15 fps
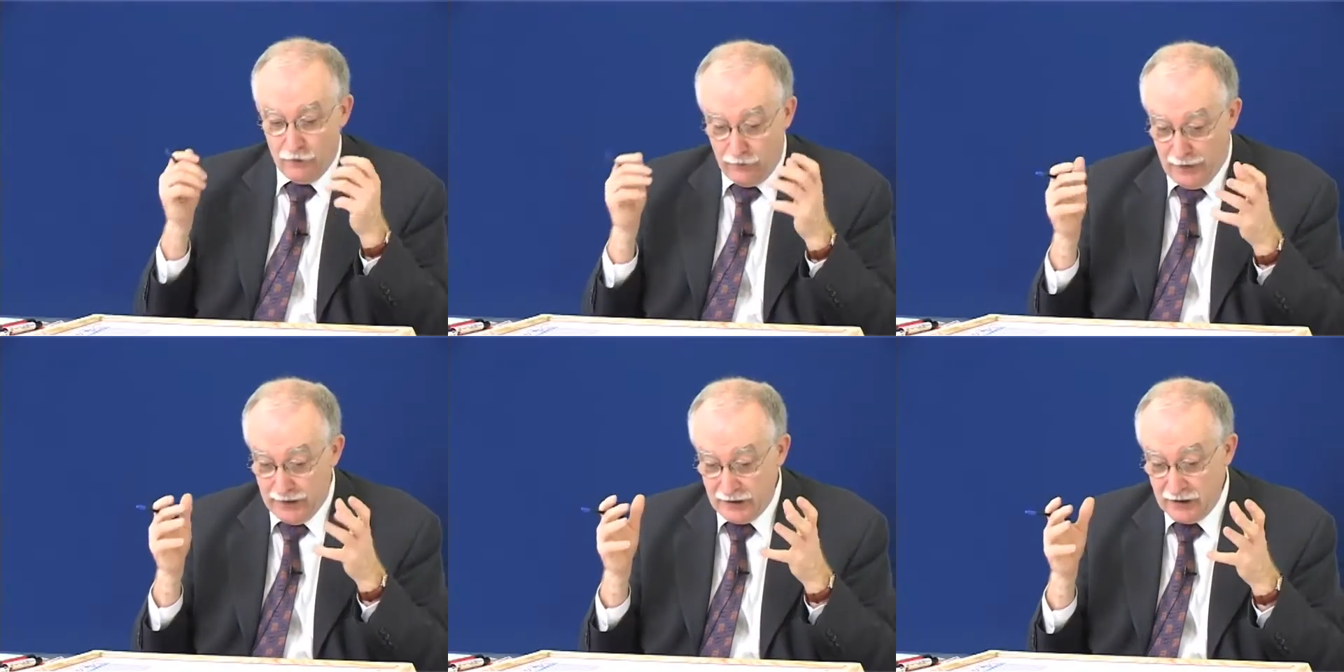
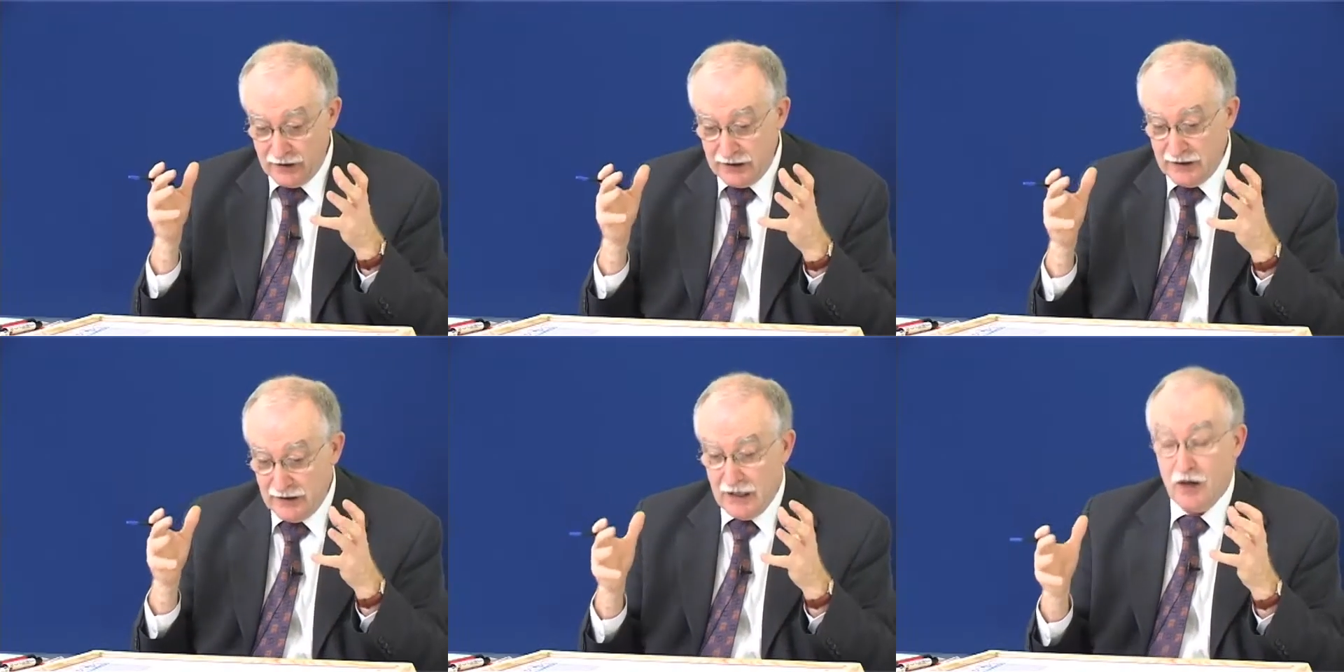
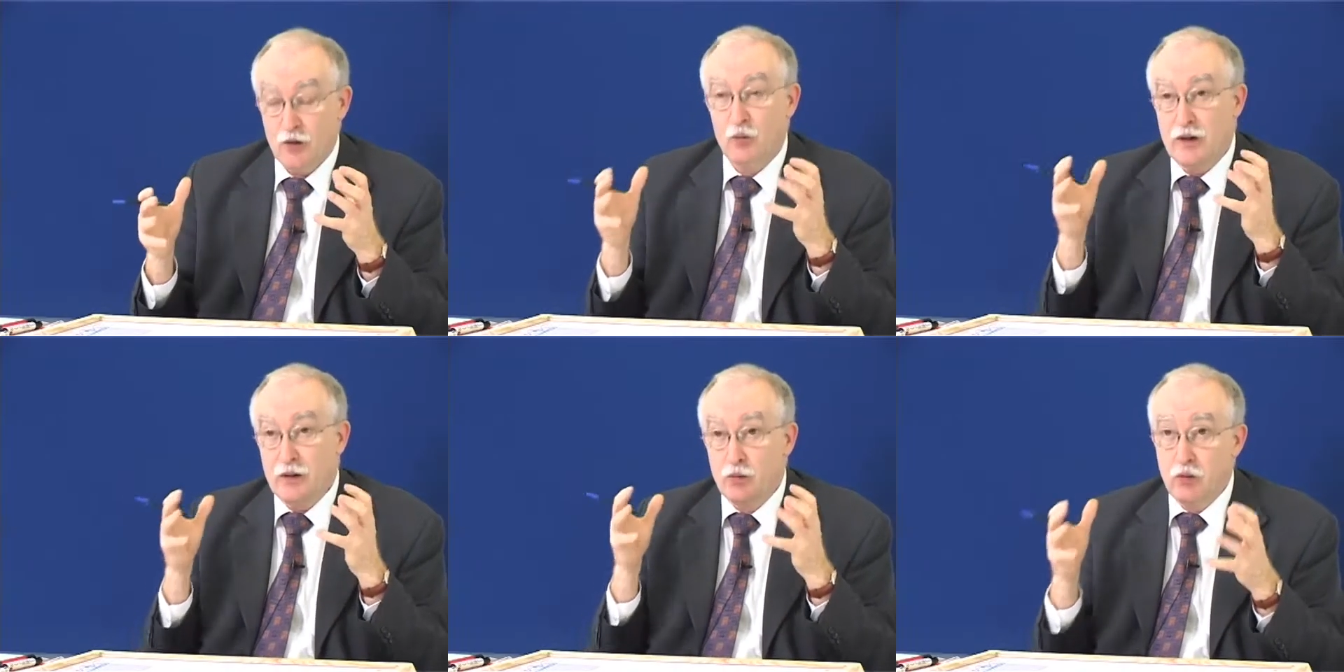Finally,
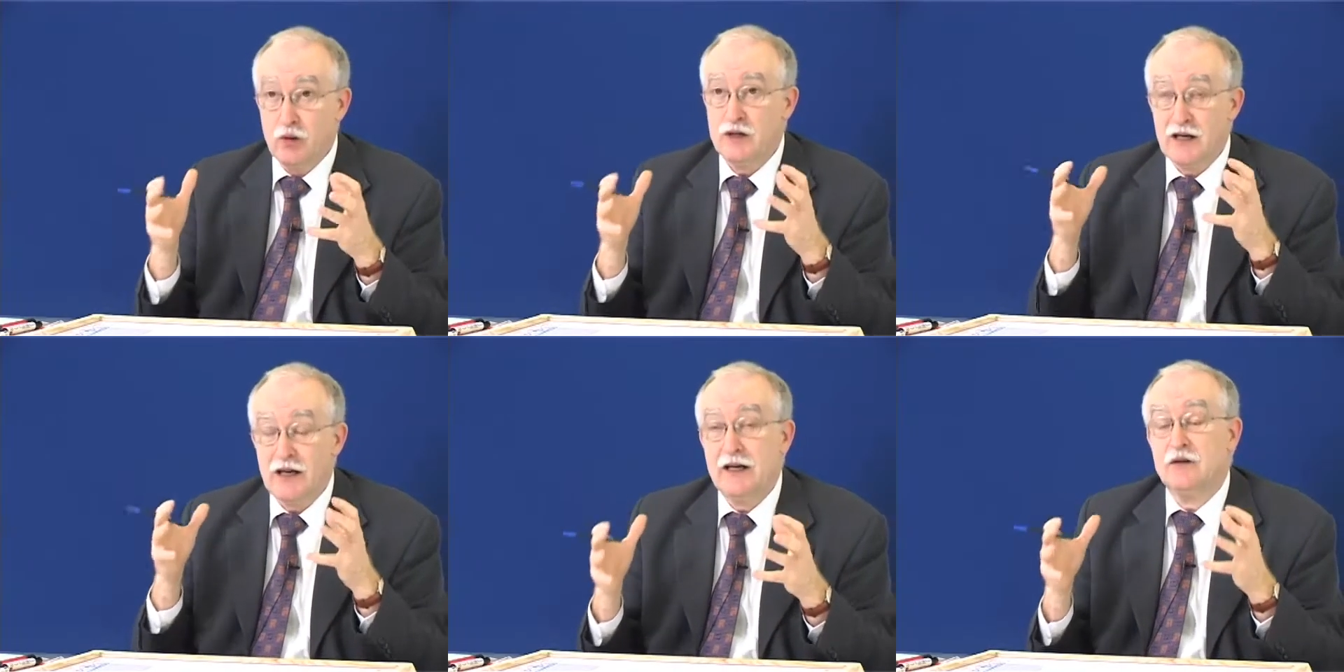we
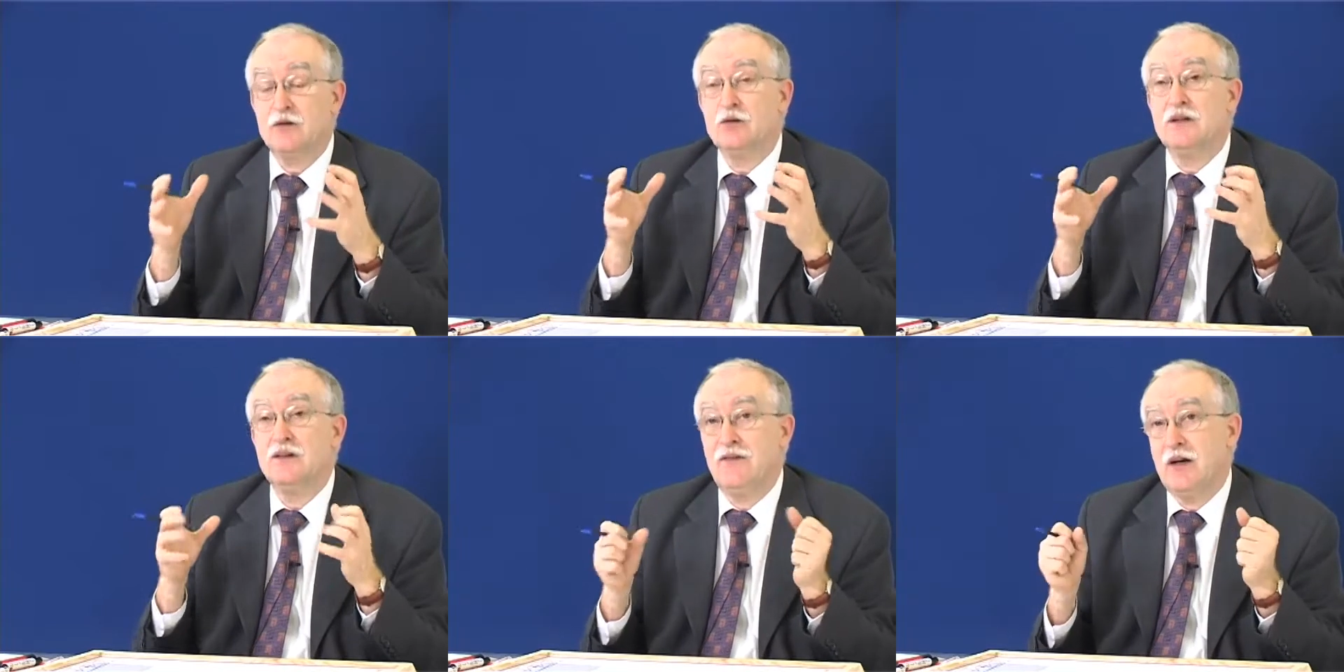would like
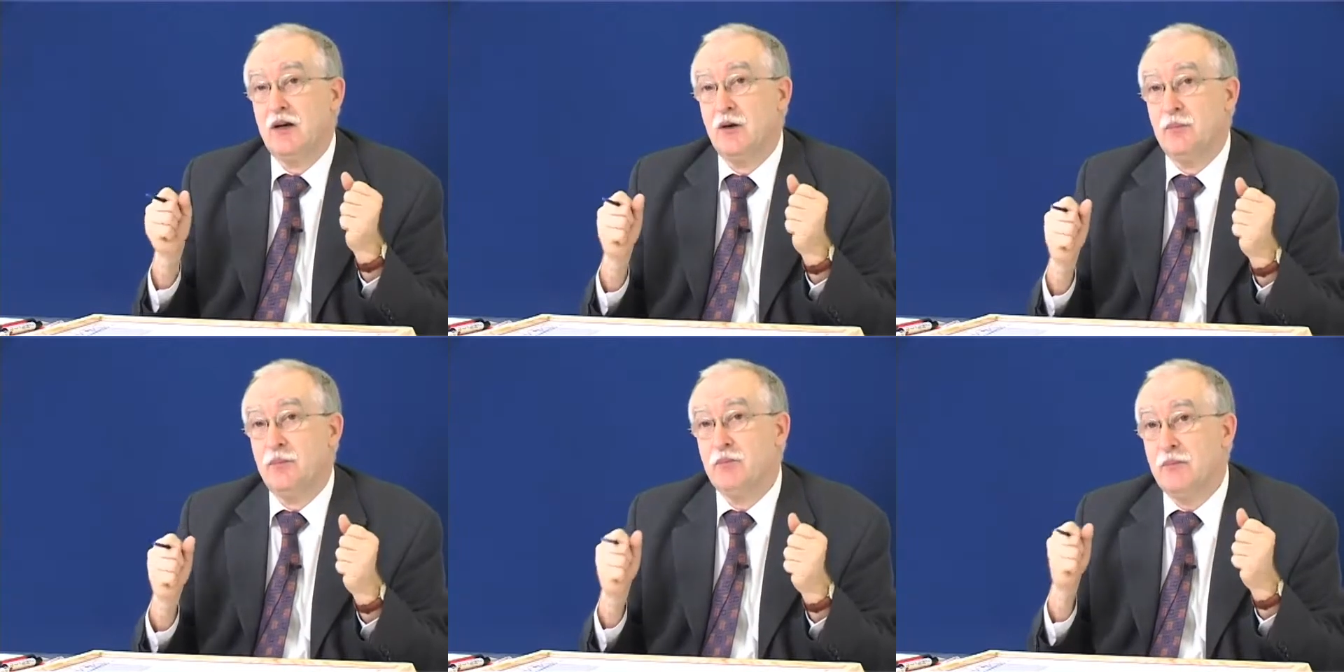to
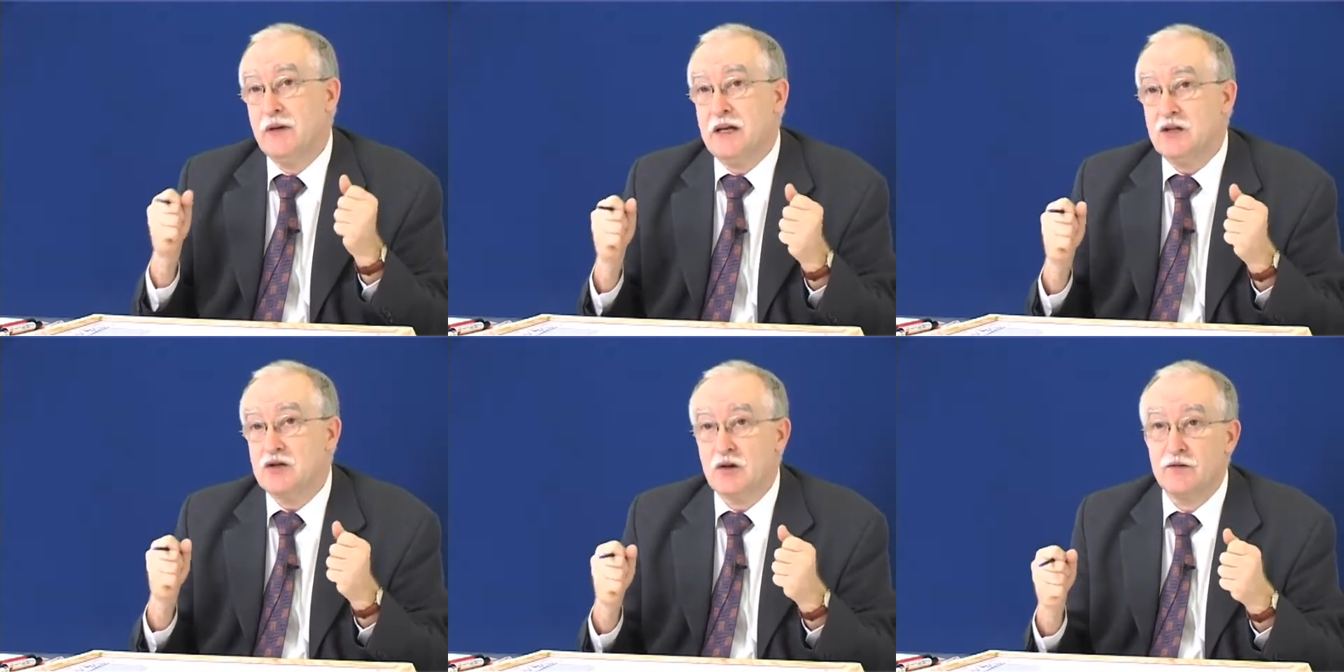develop
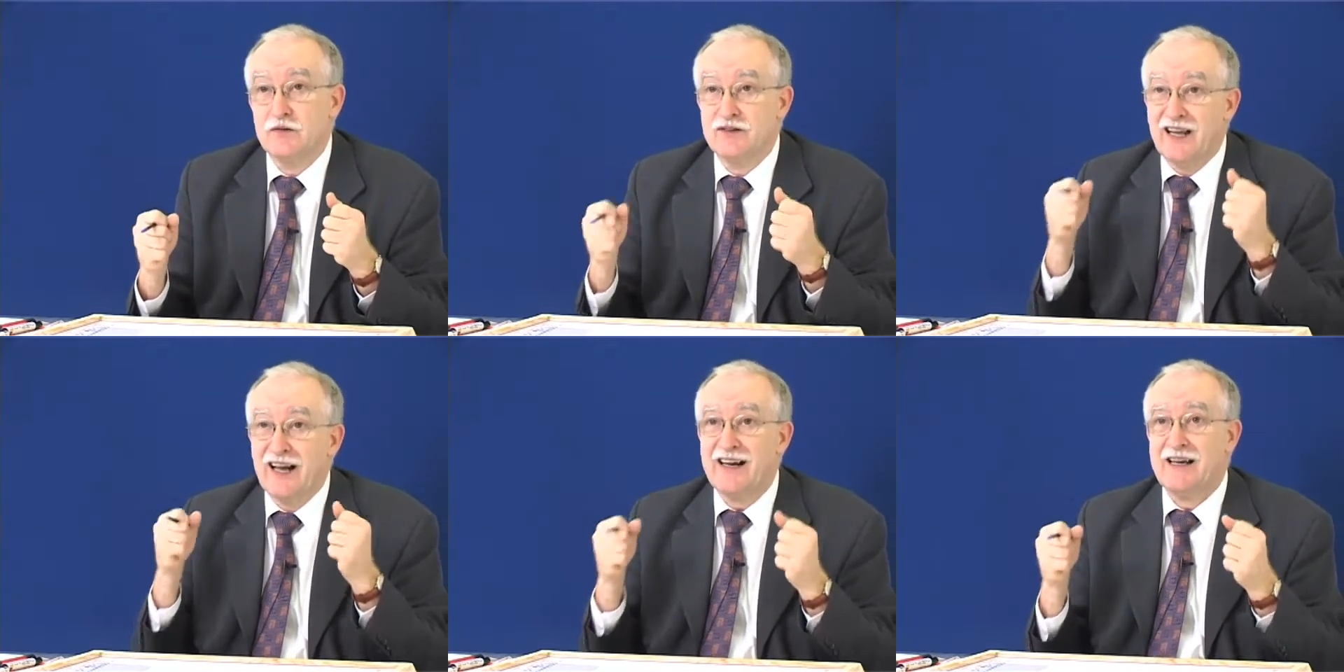means
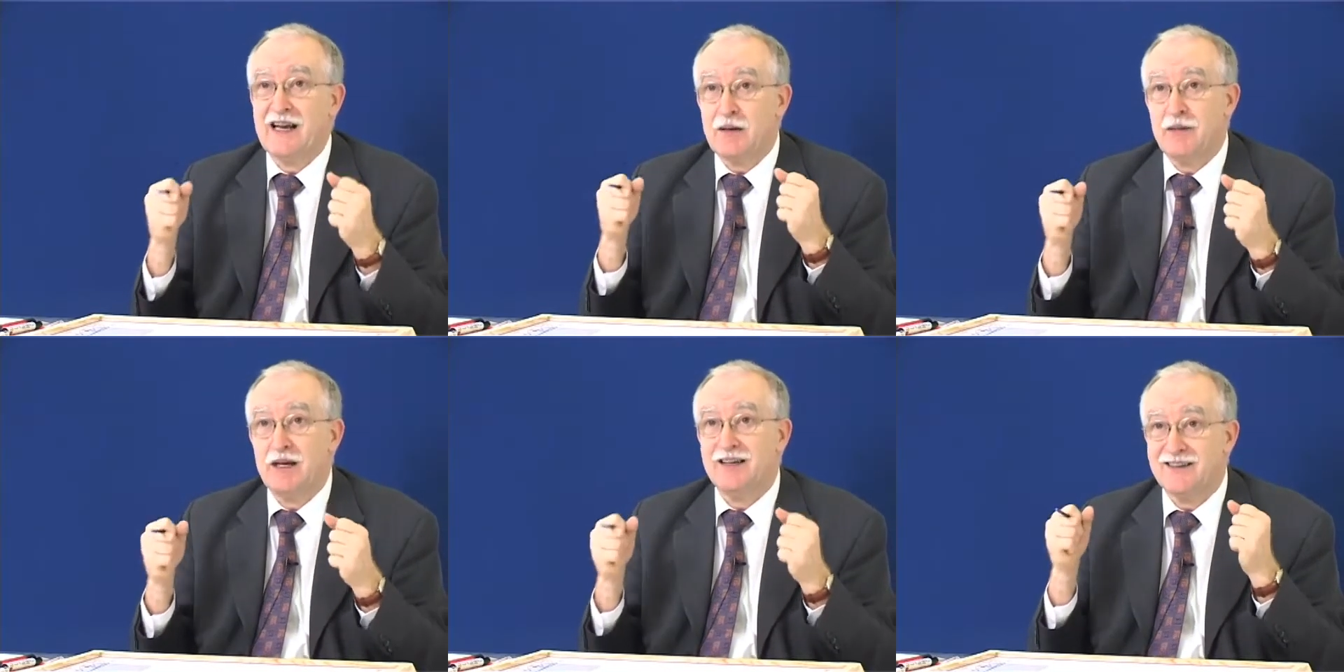of
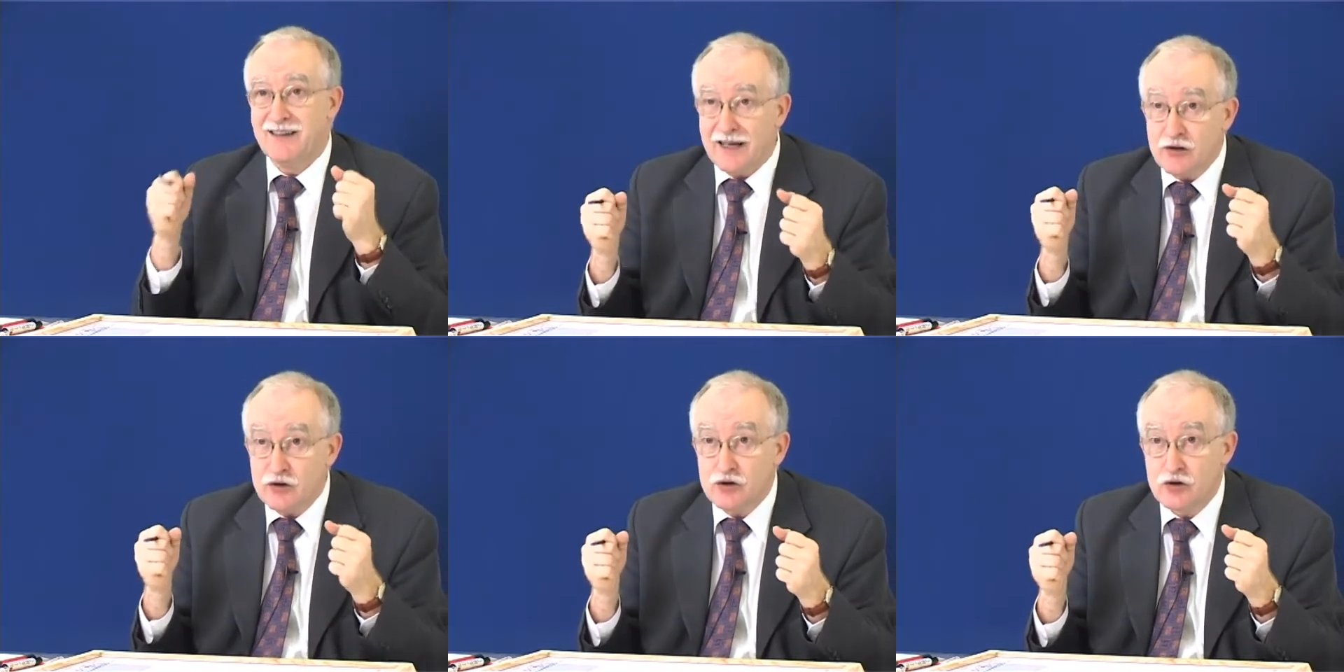dynamic
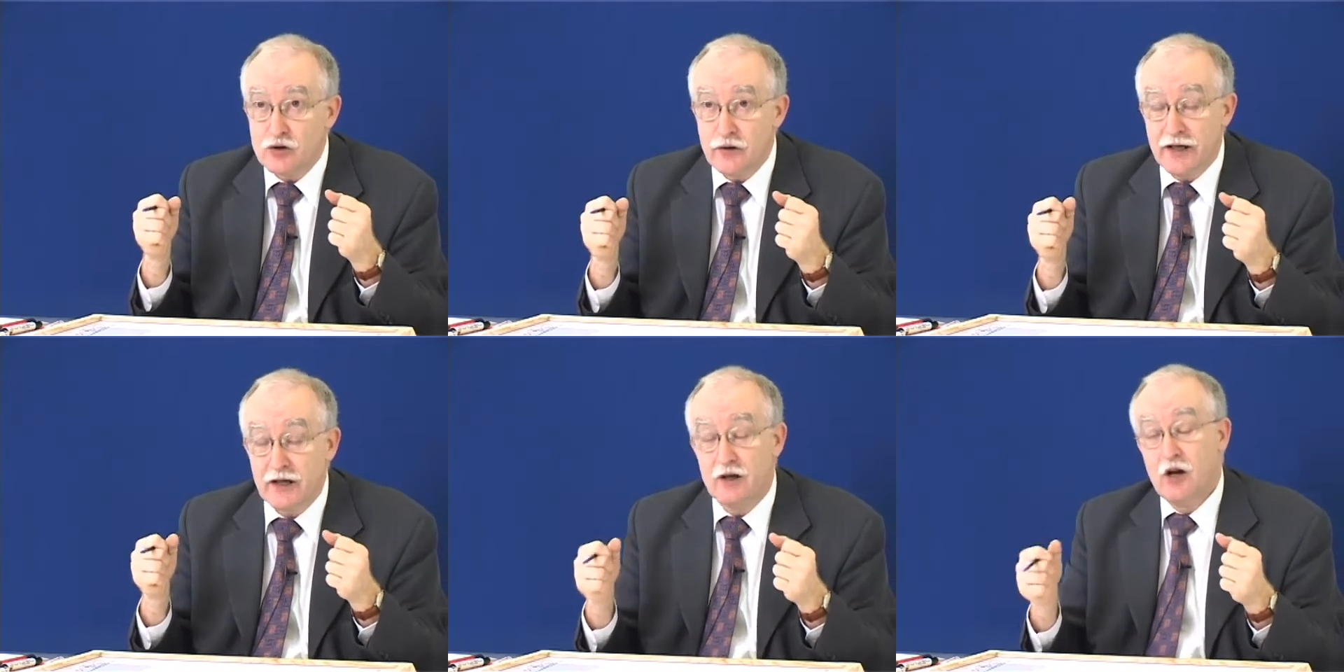
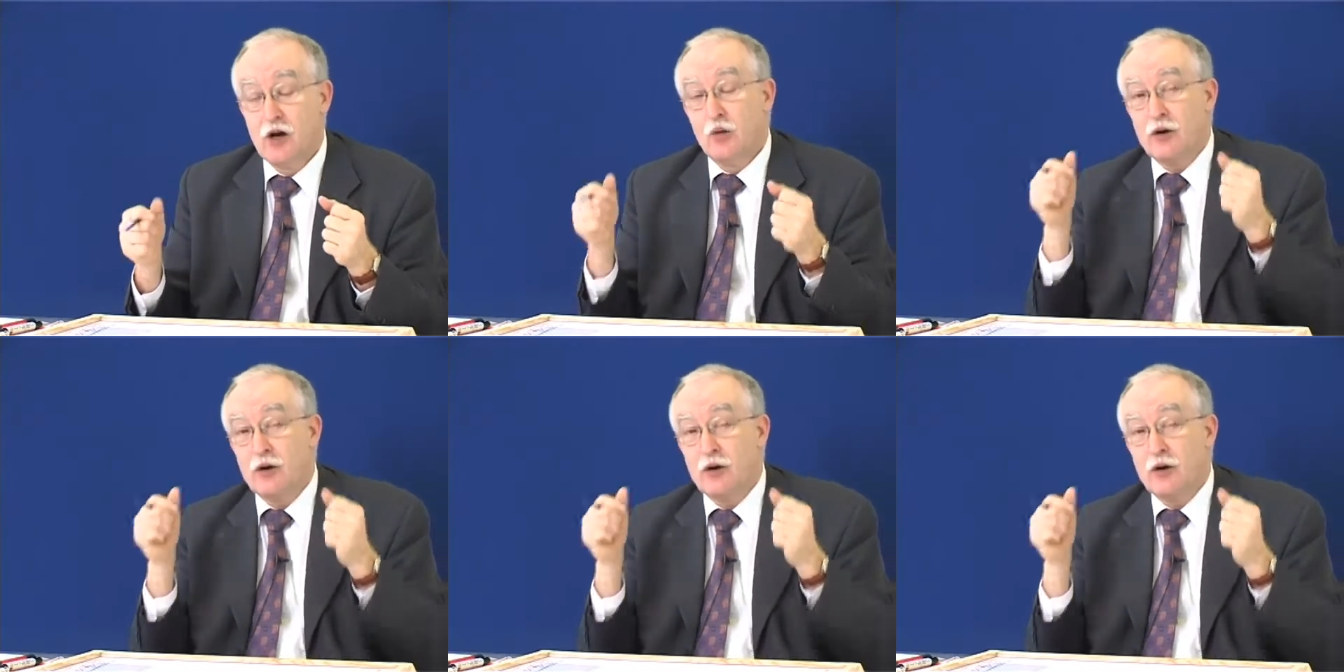texturing,